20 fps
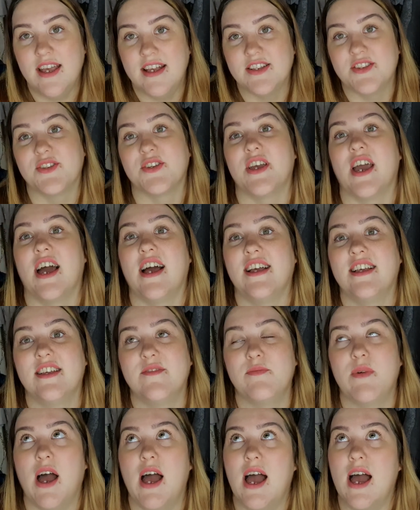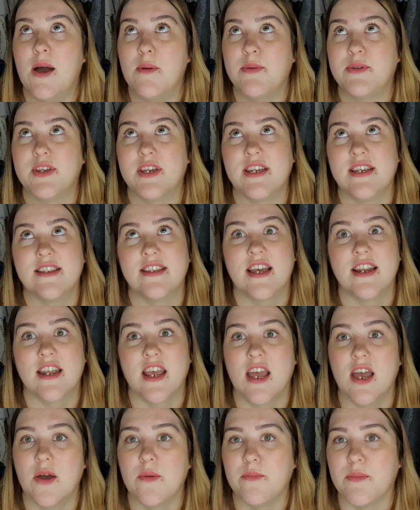So yeah, my appetite is kind of
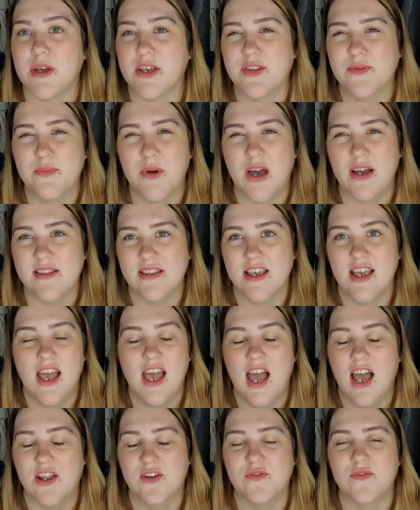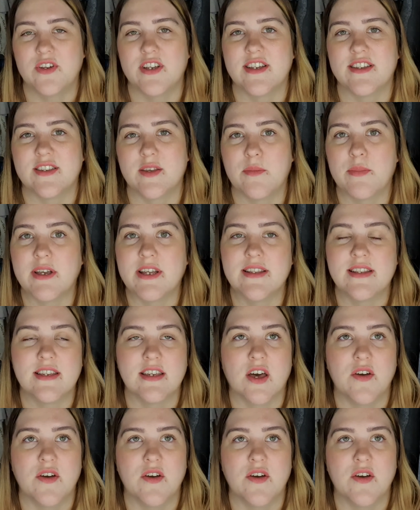hit and miss, but I don't think it's a big deal.